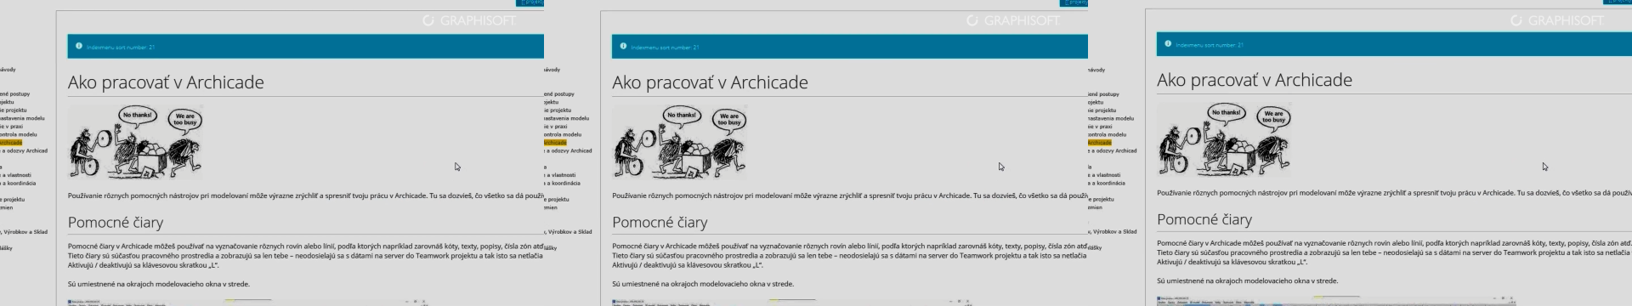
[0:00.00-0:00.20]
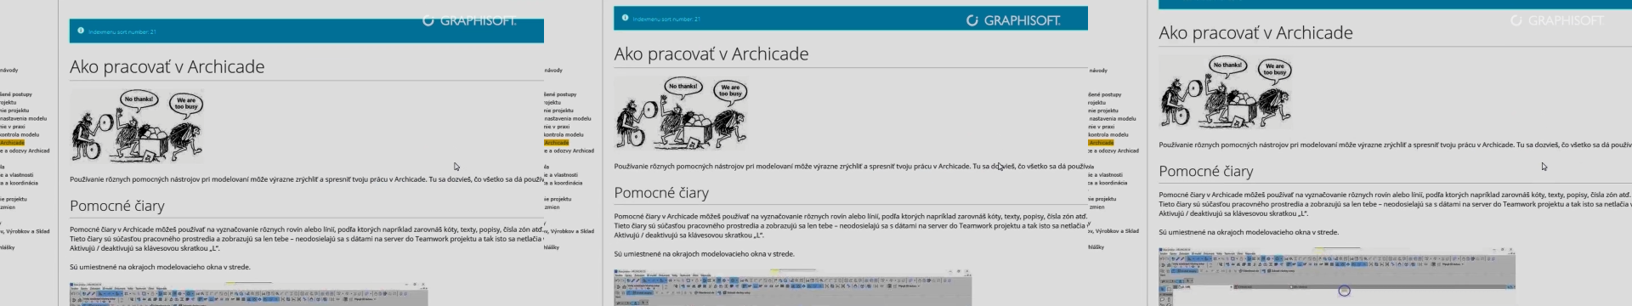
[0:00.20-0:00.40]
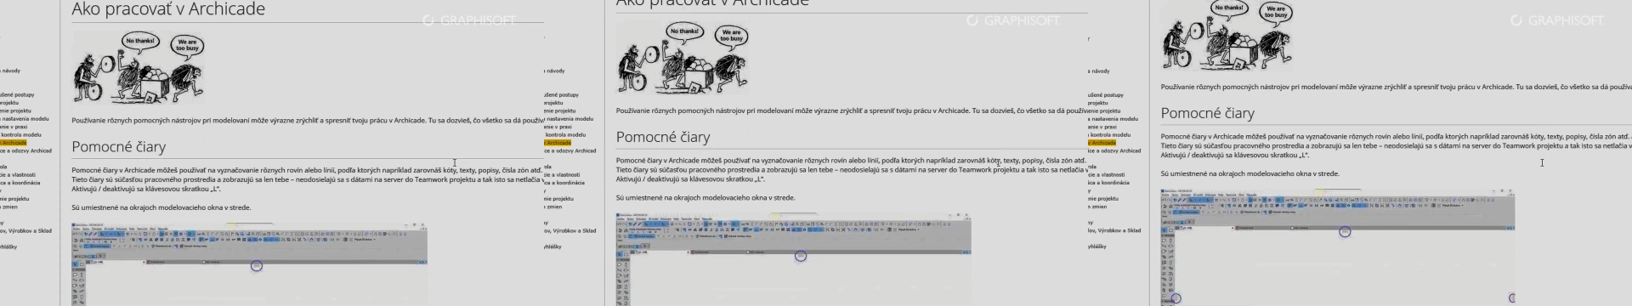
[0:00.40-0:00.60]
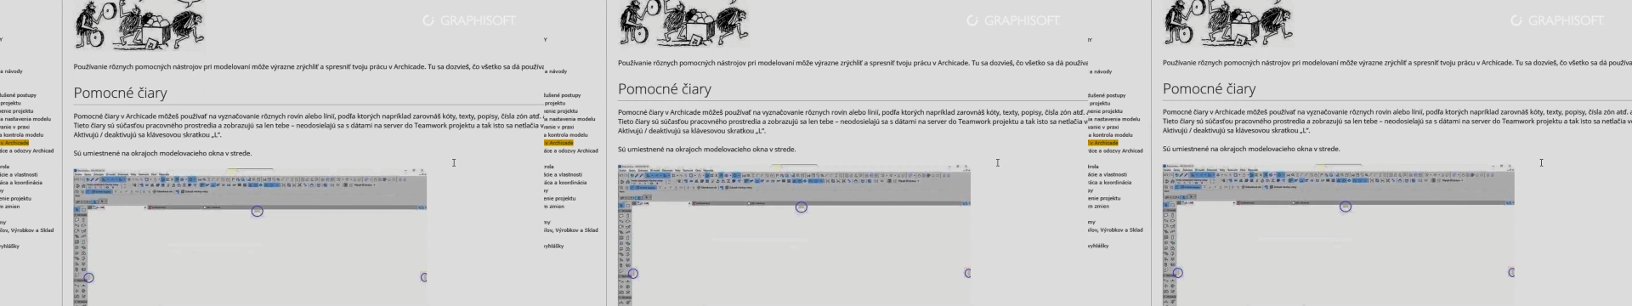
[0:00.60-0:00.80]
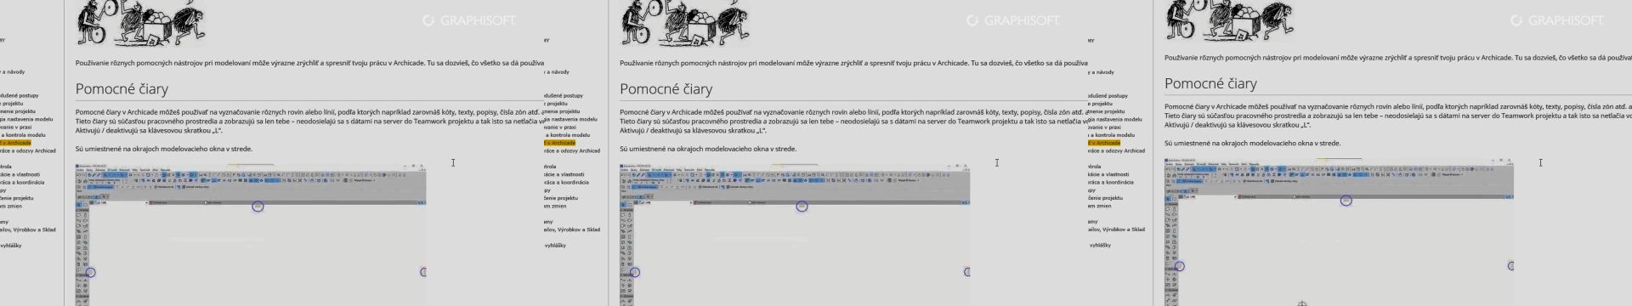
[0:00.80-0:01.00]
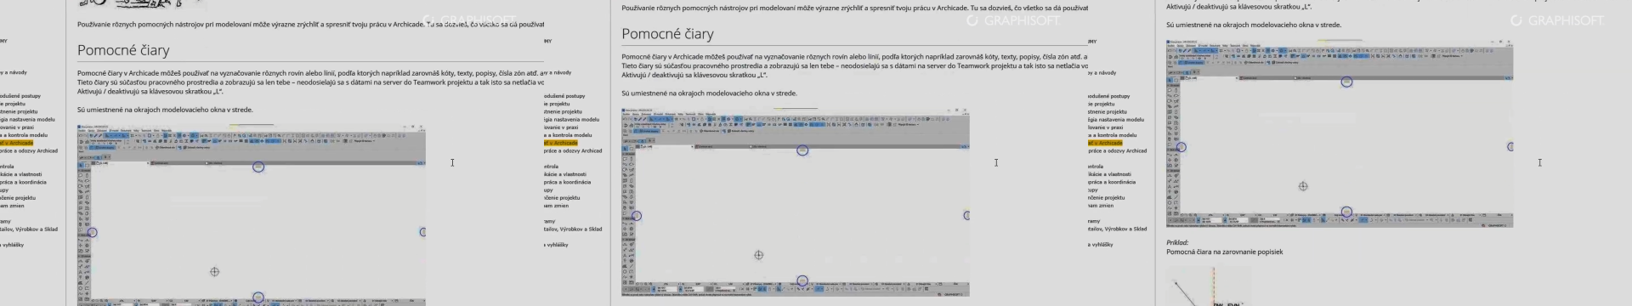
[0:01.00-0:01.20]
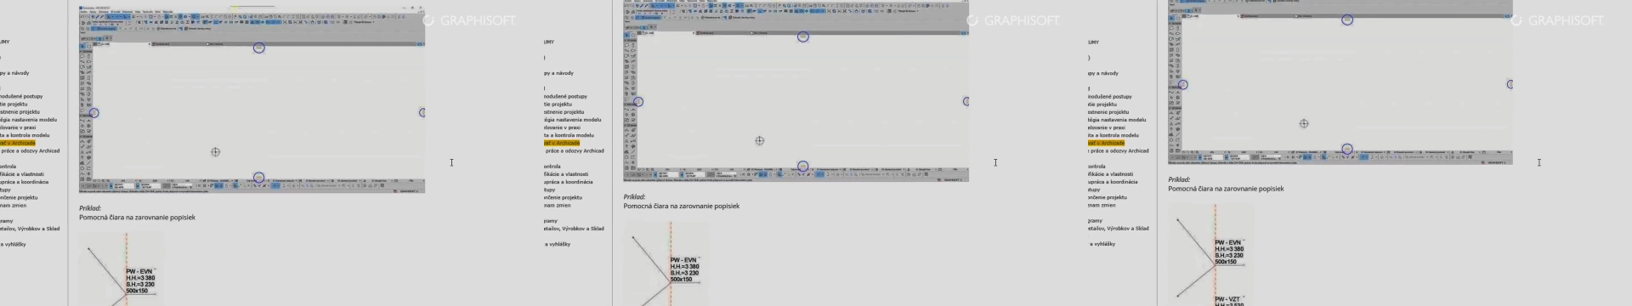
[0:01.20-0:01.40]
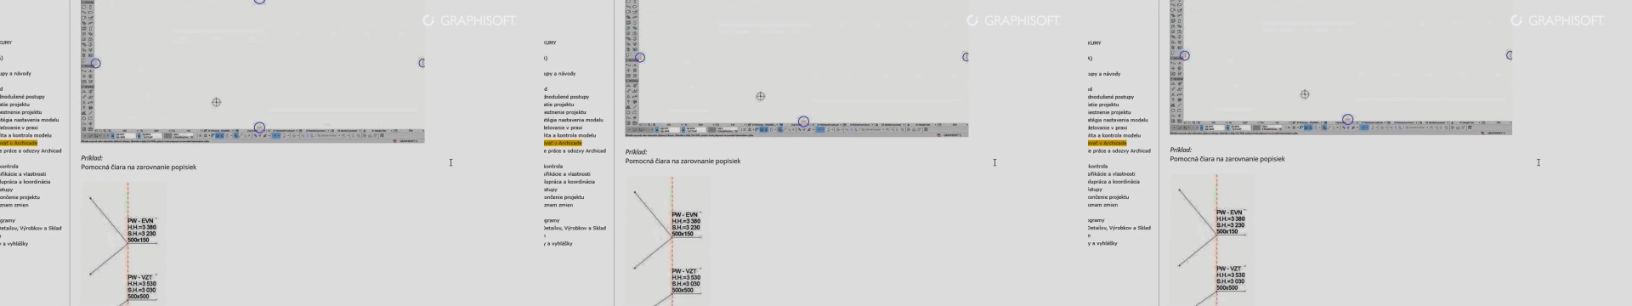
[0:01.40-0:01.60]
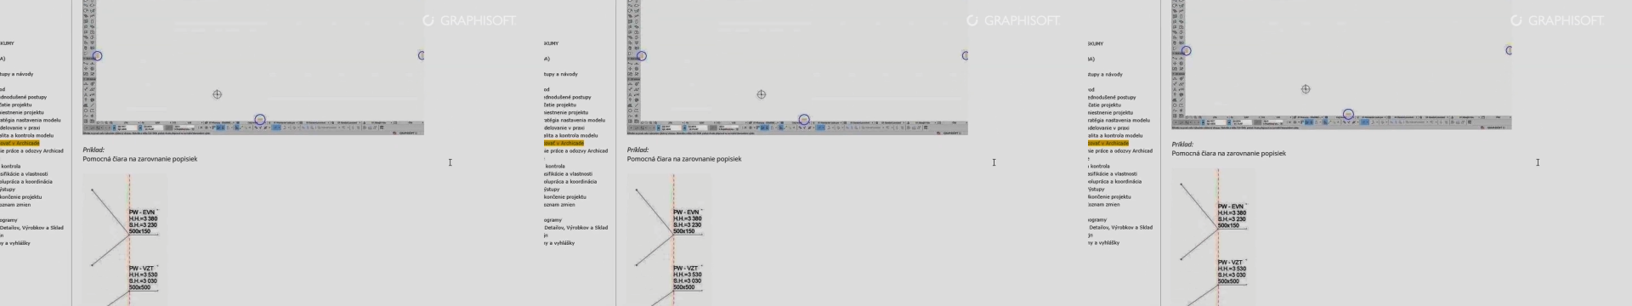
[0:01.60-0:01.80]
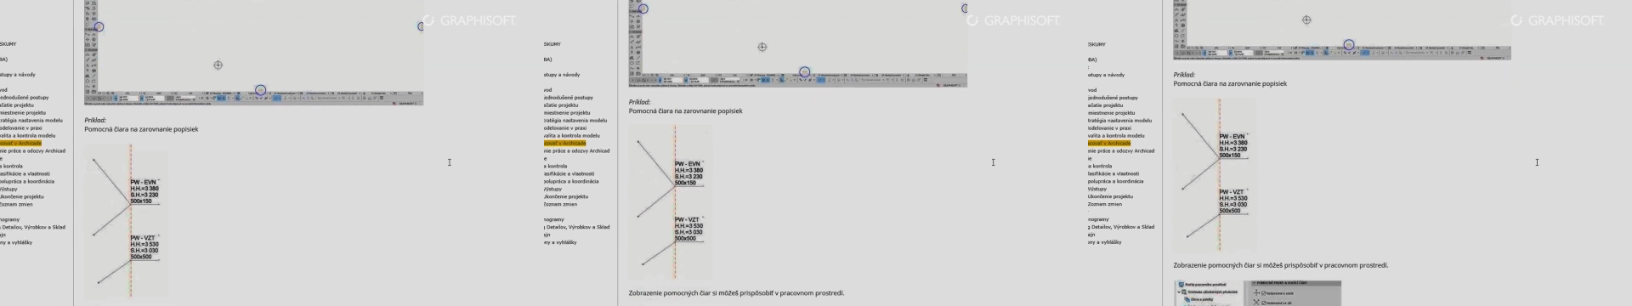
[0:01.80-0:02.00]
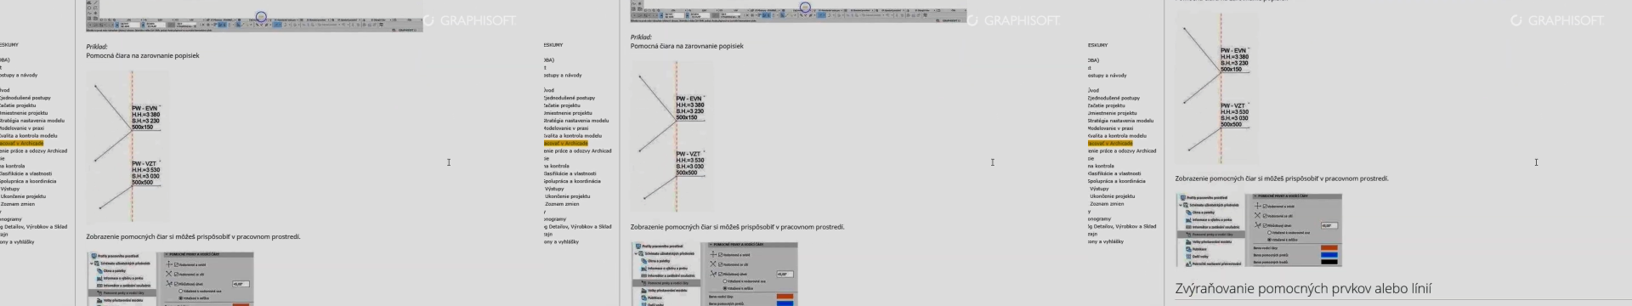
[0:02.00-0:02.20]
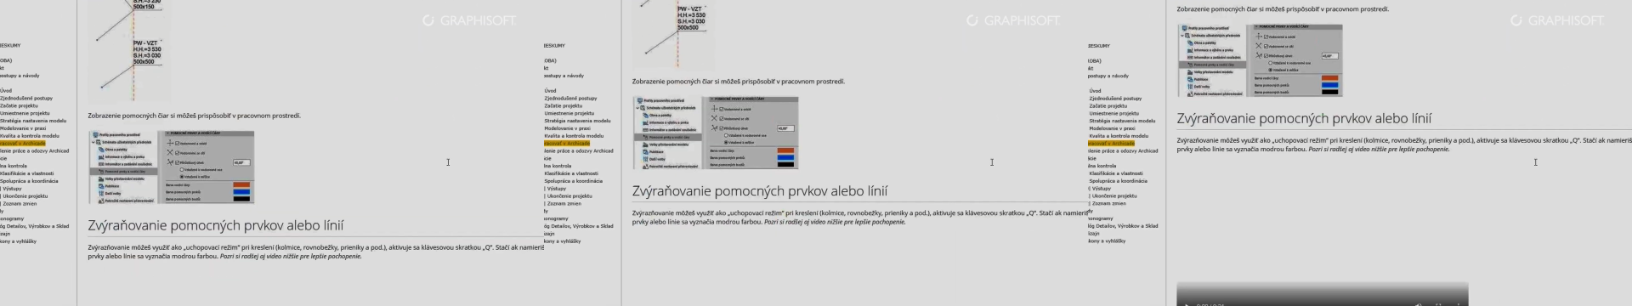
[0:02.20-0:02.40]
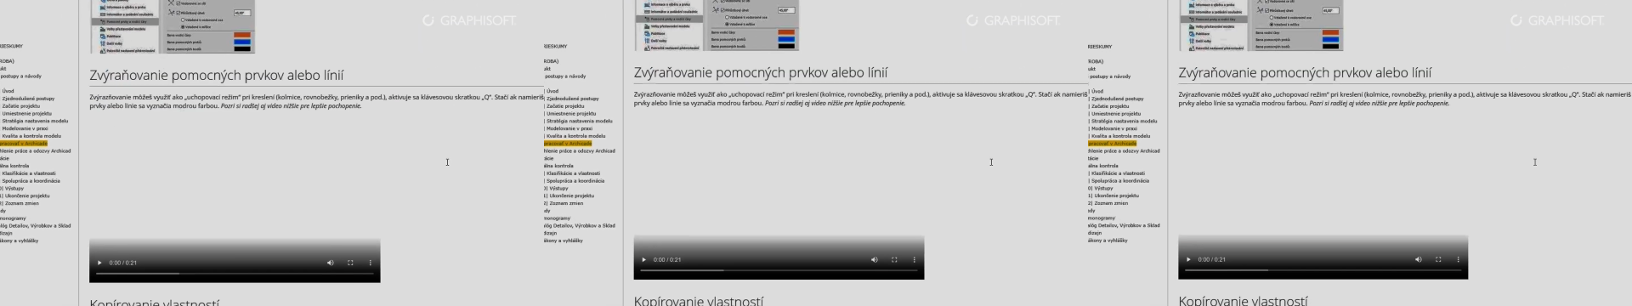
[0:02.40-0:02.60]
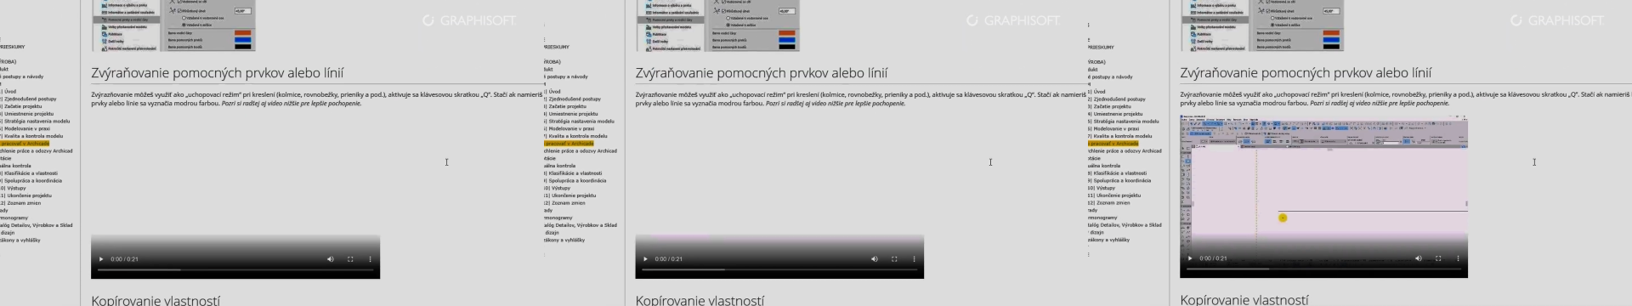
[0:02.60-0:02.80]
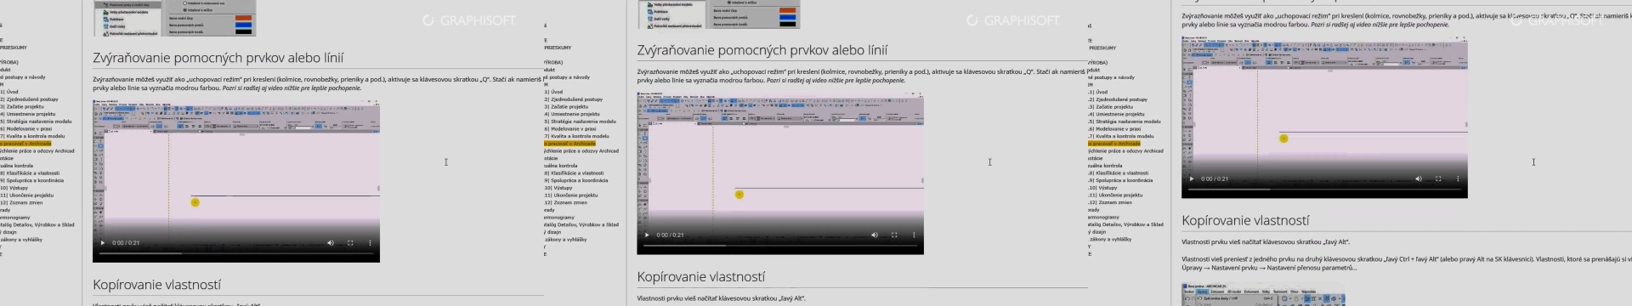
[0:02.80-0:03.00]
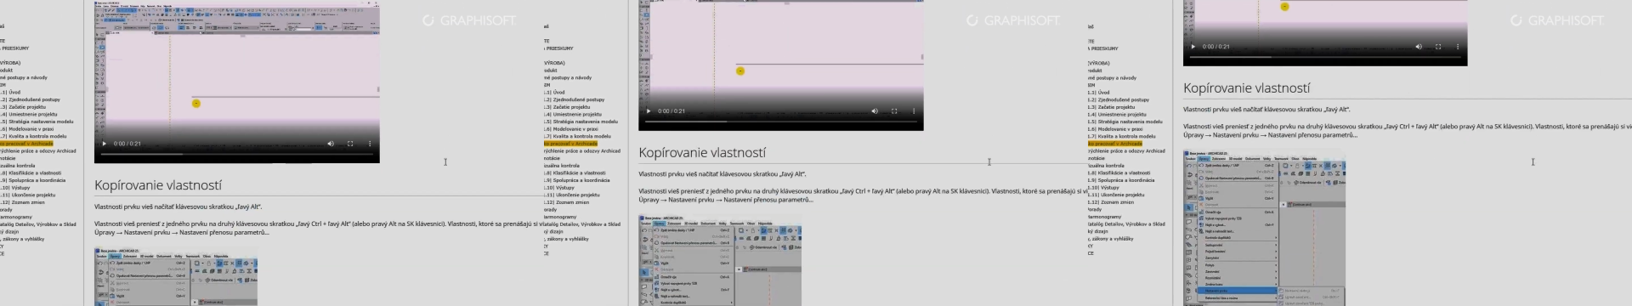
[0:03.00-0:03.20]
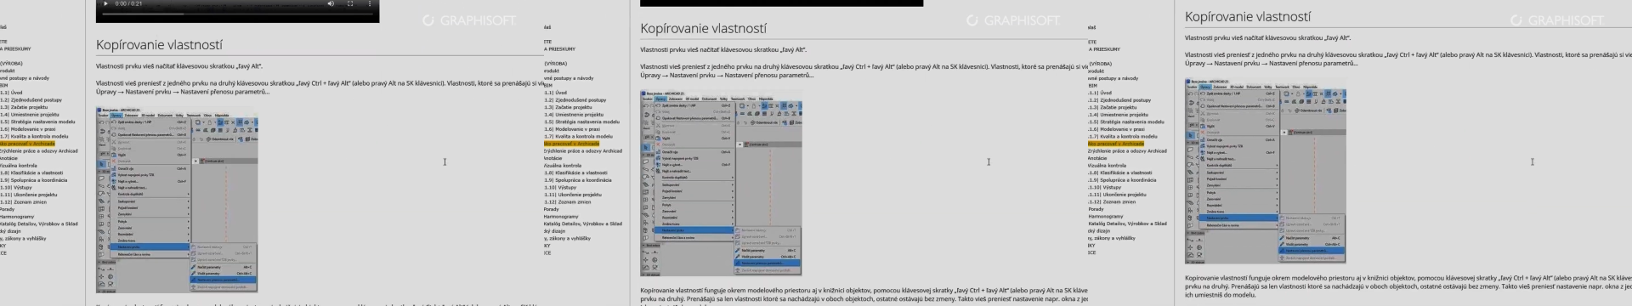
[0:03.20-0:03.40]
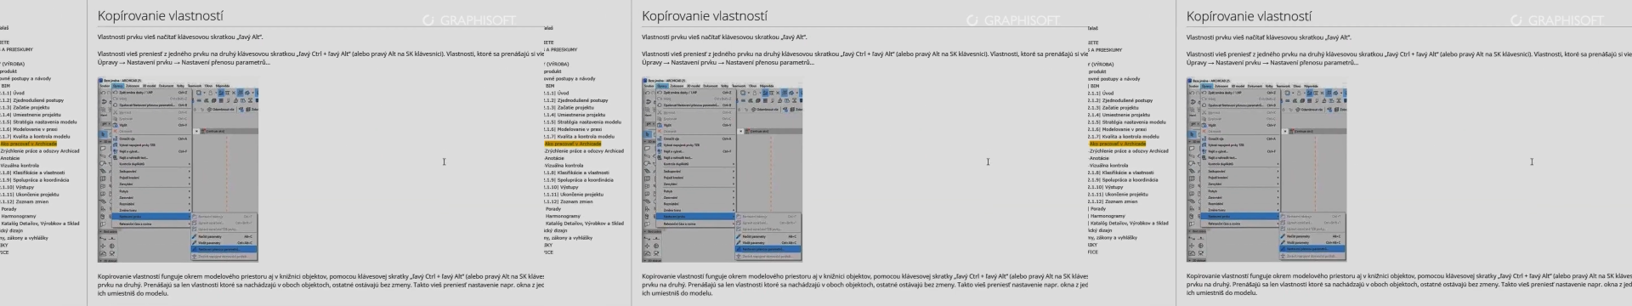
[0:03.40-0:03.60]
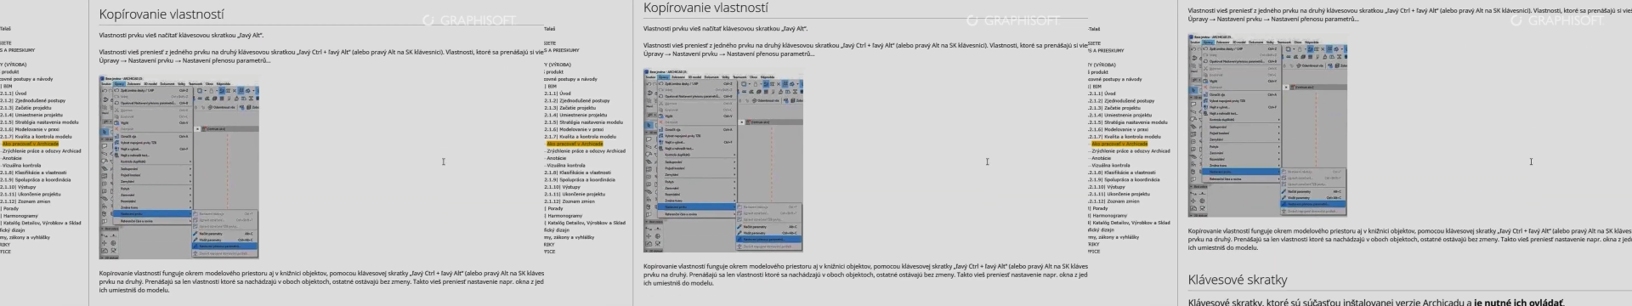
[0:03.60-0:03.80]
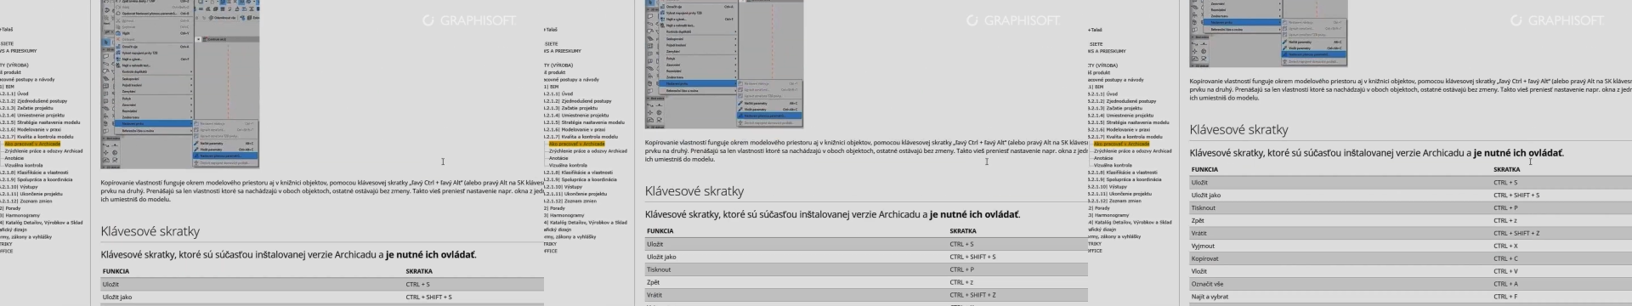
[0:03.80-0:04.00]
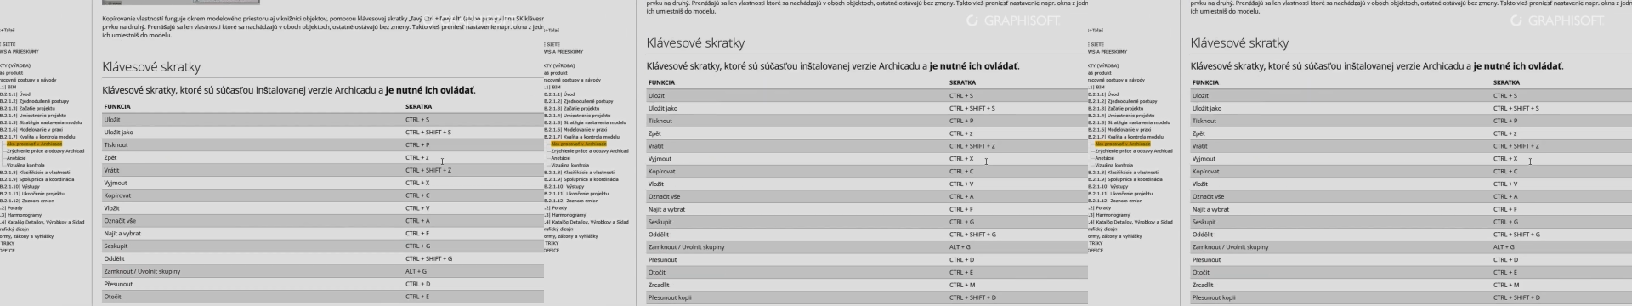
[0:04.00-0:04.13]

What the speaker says: (no speaker visible)